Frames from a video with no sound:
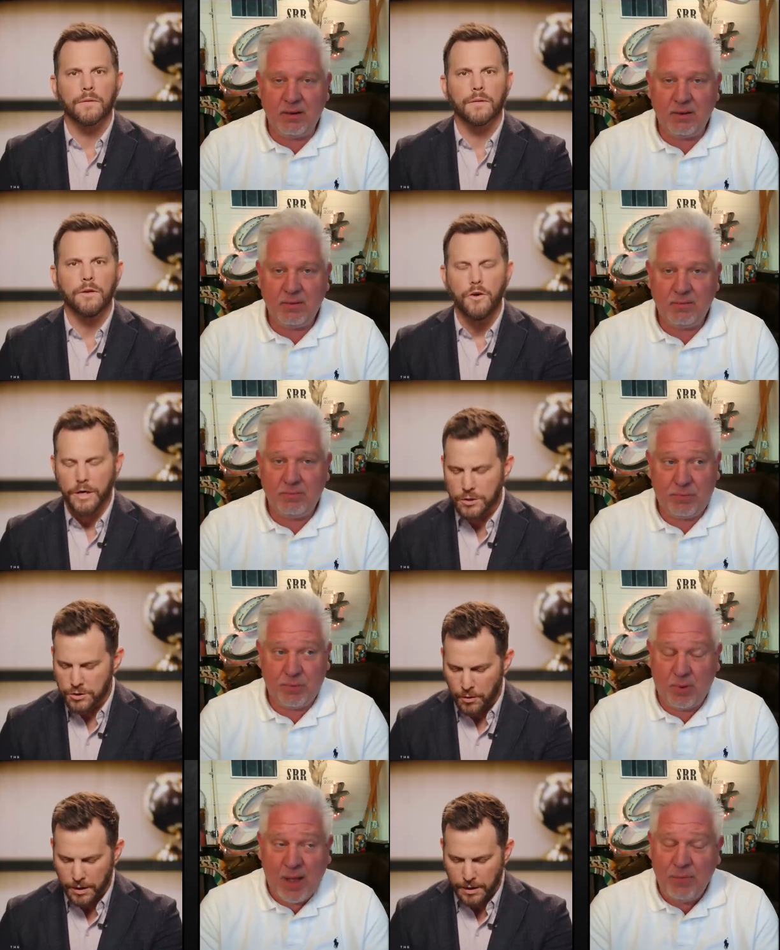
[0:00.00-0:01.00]
Speaker 1: you know it's
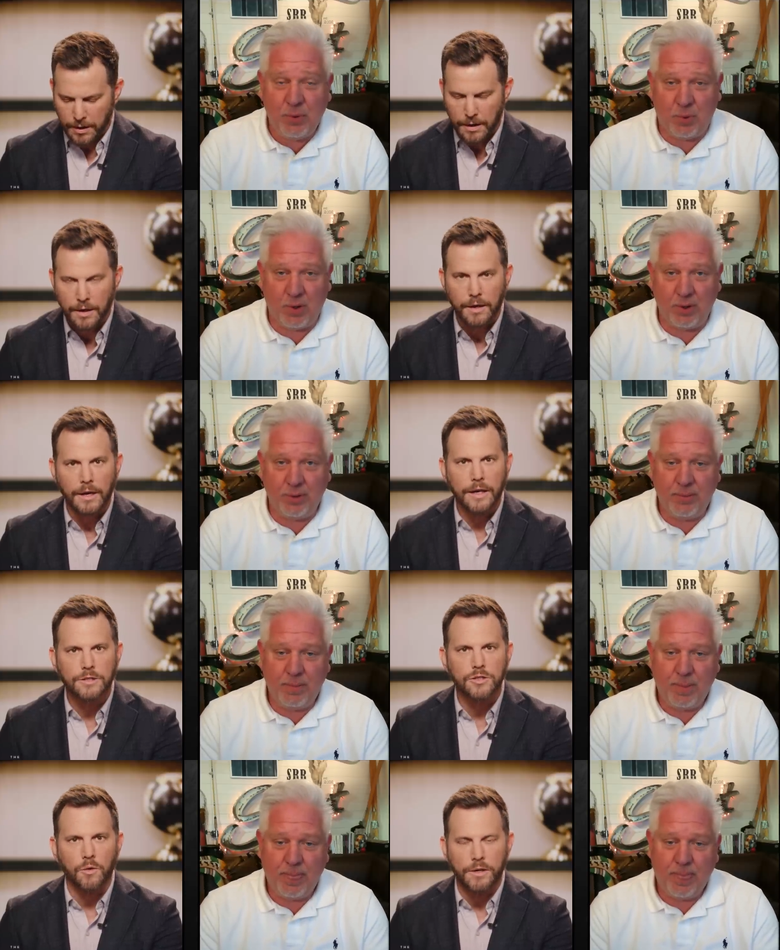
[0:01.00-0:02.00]
so it's
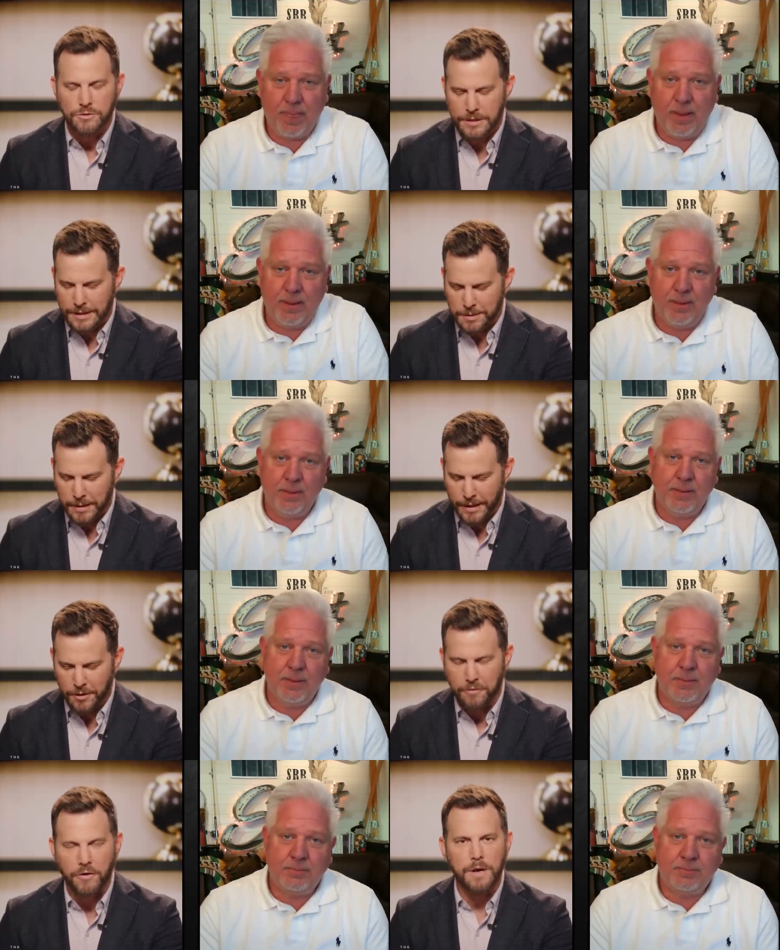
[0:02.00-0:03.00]
so interesting to me that you're
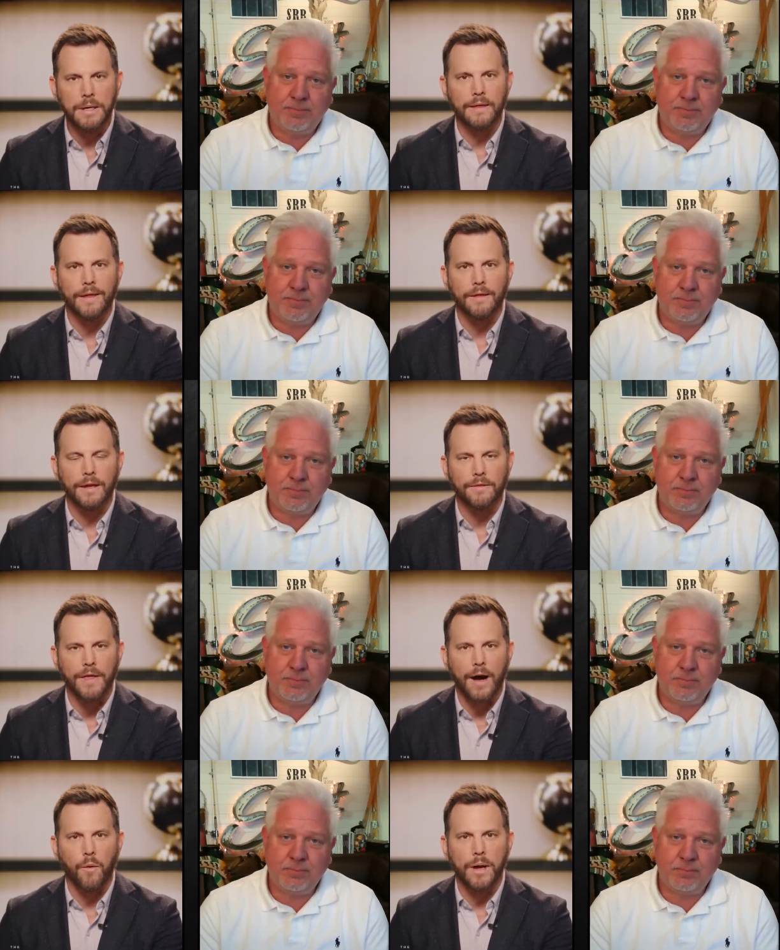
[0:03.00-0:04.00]
framing that it
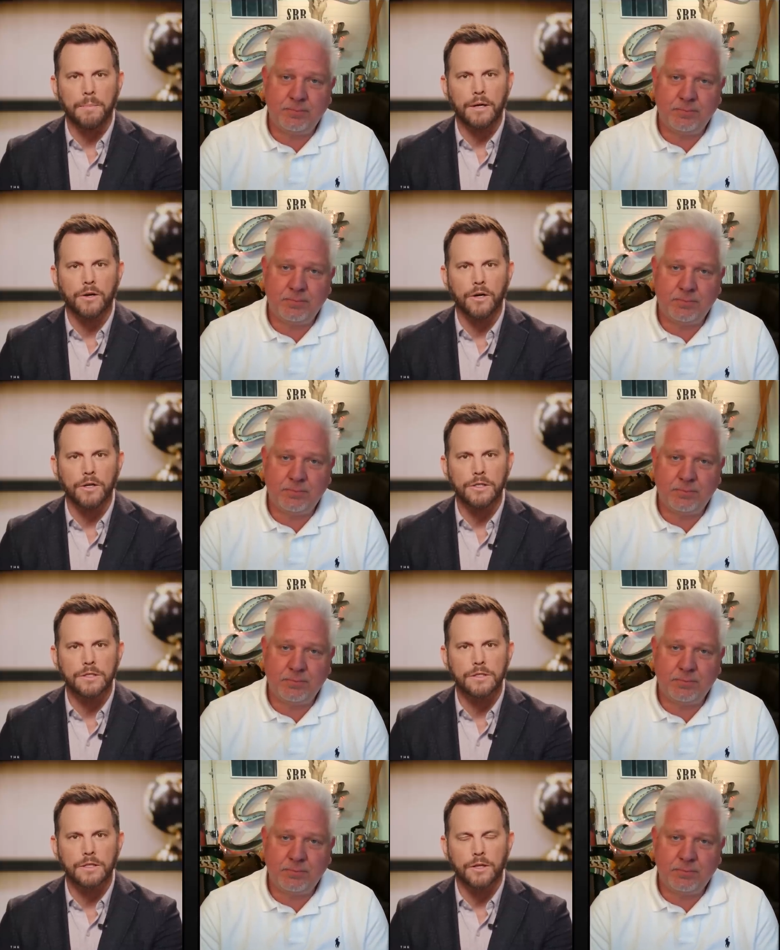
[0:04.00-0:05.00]
that way
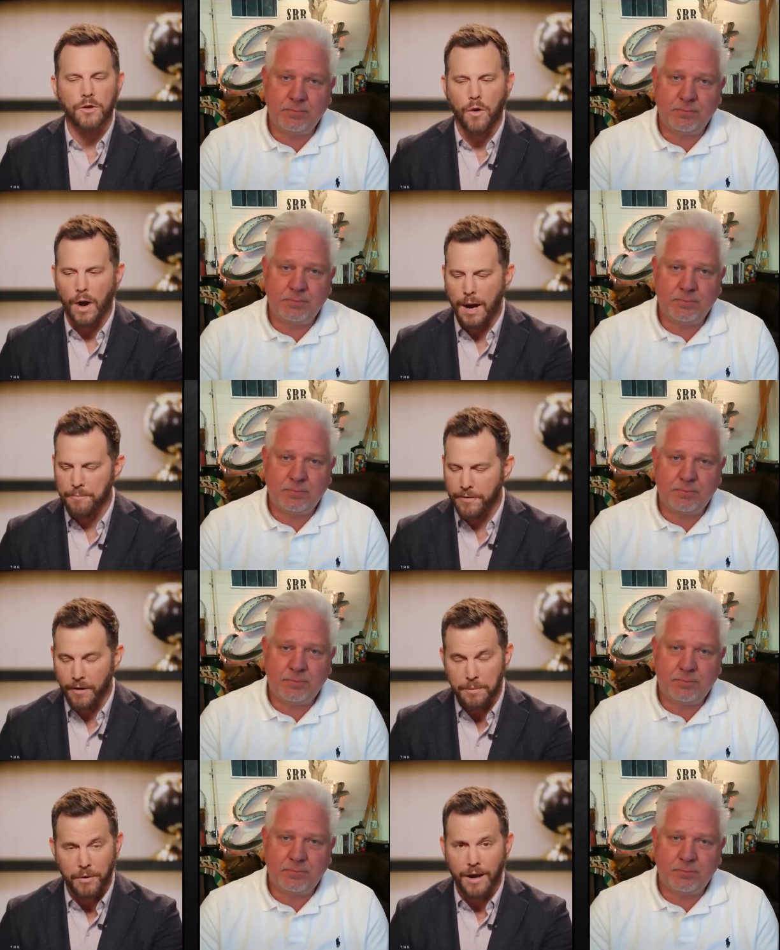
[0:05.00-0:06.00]
because you know I'm
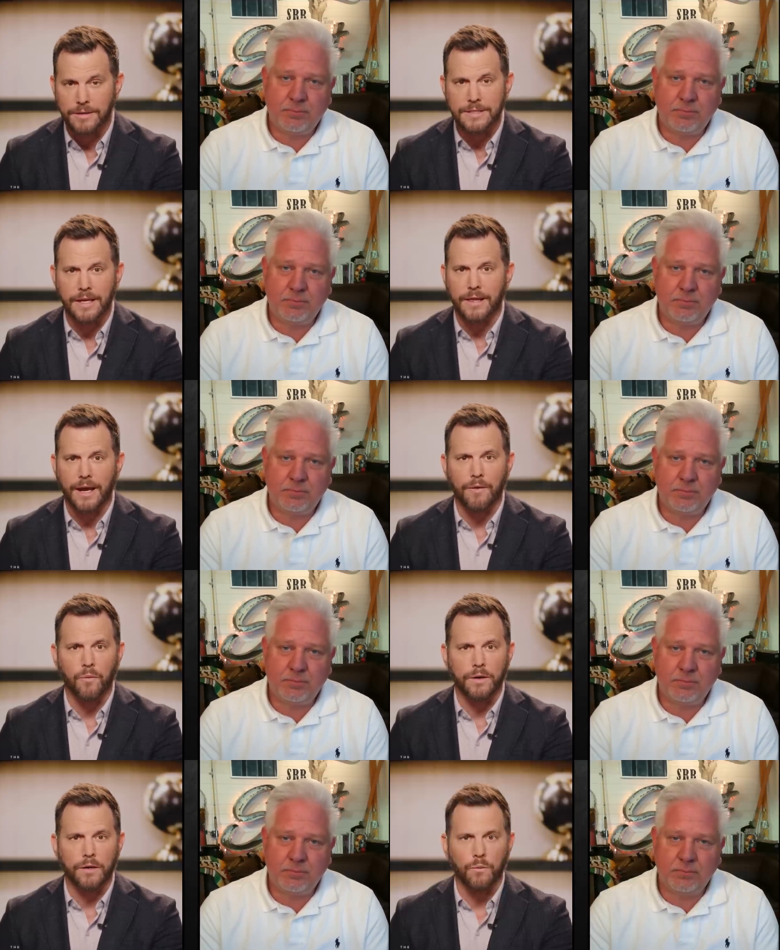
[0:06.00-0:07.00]
very proud to say that
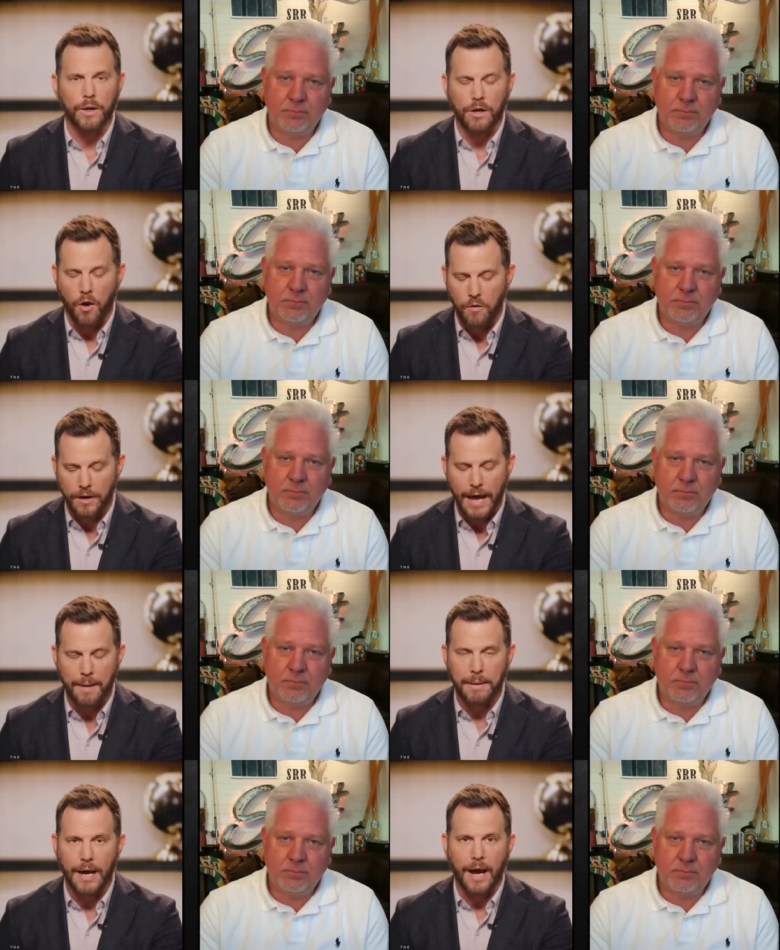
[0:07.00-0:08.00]
when when COVID
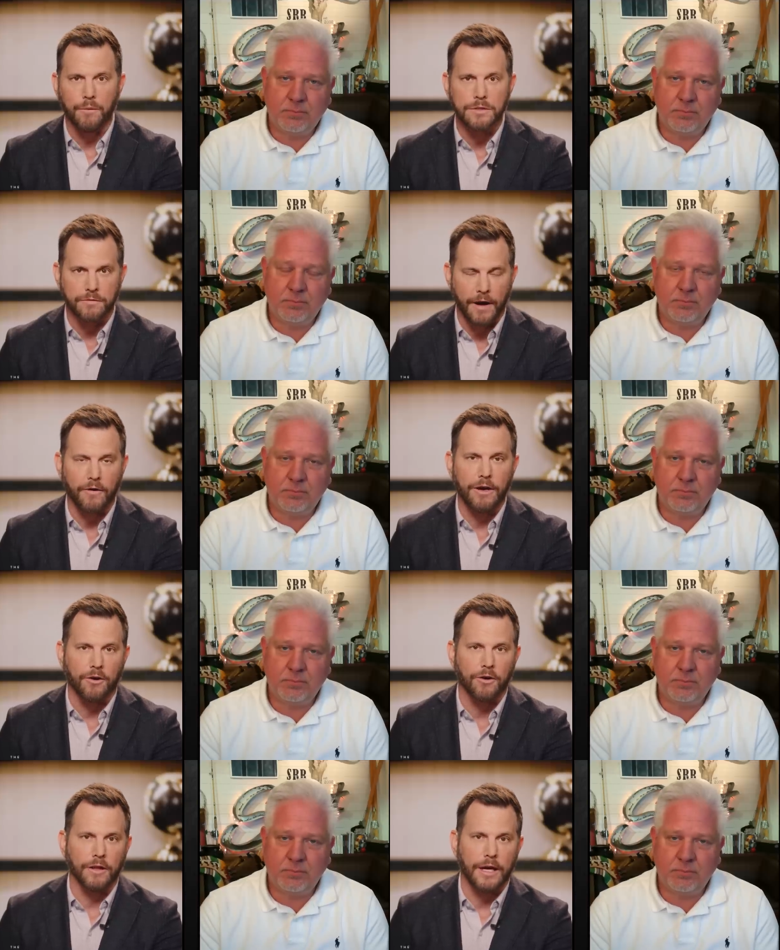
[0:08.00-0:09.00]
happened, I was very
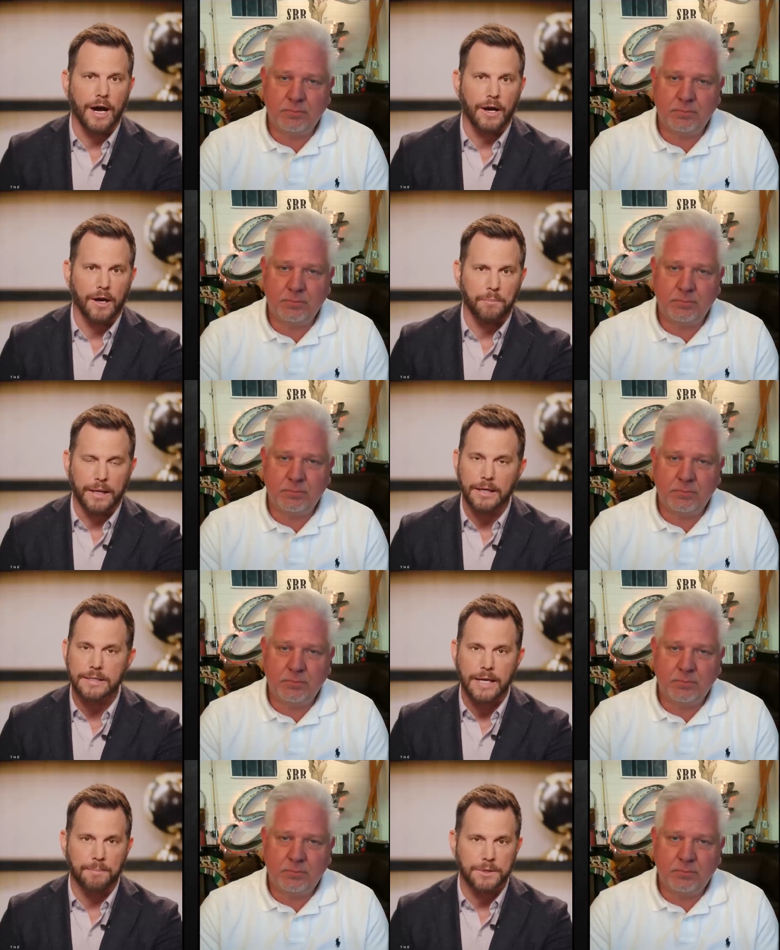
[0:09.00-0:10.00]
early on on being
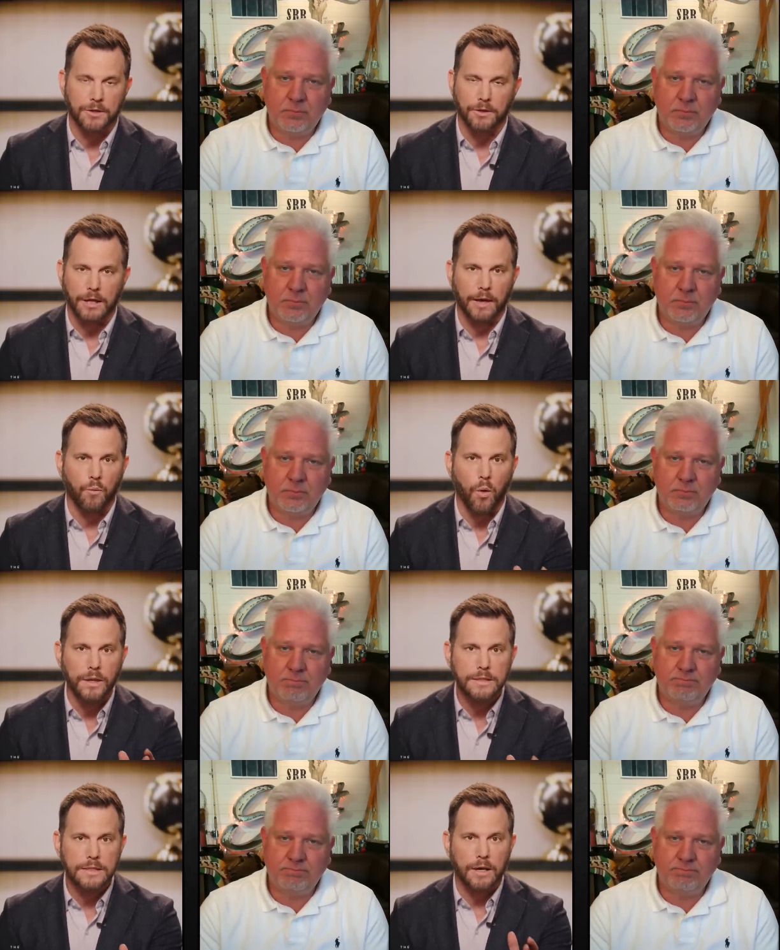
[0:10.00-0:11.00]
skeptical. Like
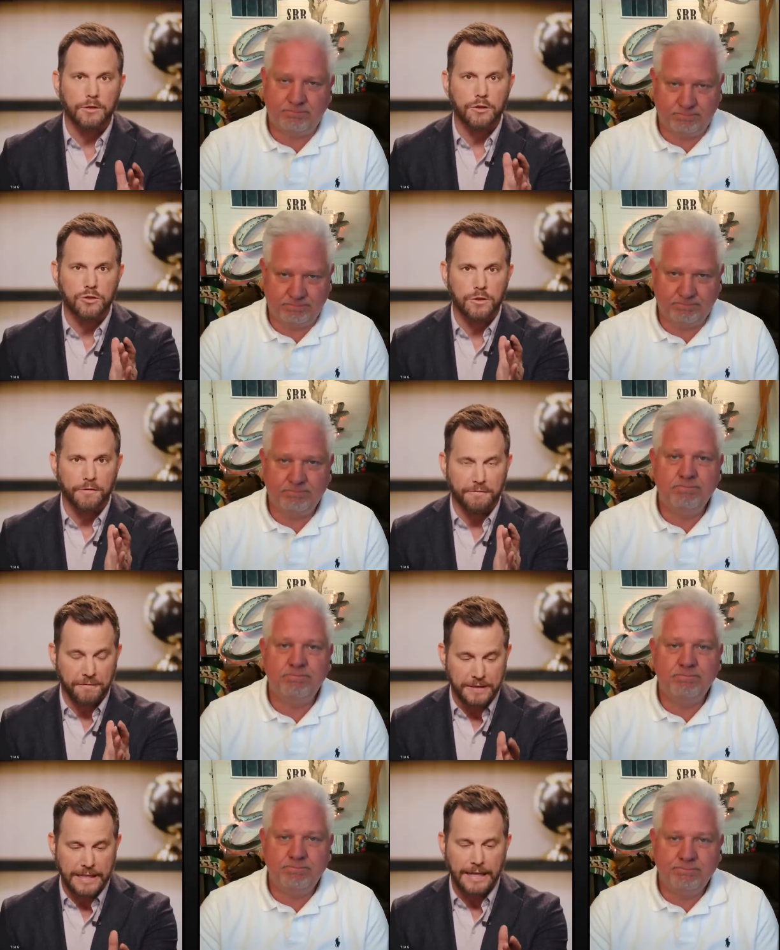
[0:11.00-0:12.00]
once the the
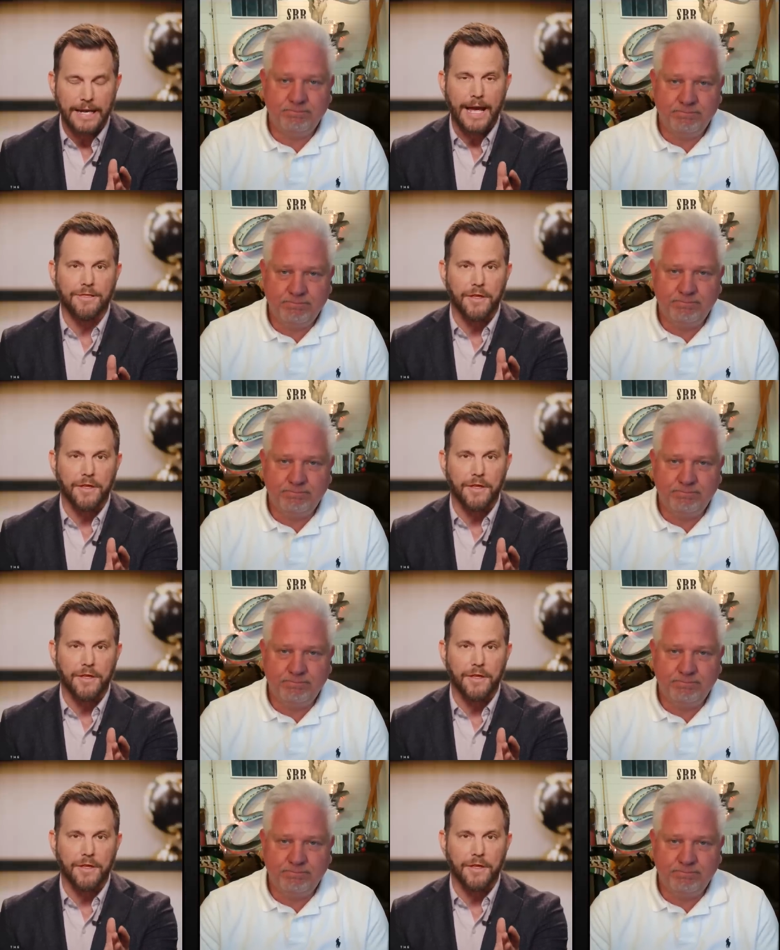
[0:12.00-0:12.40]
15 day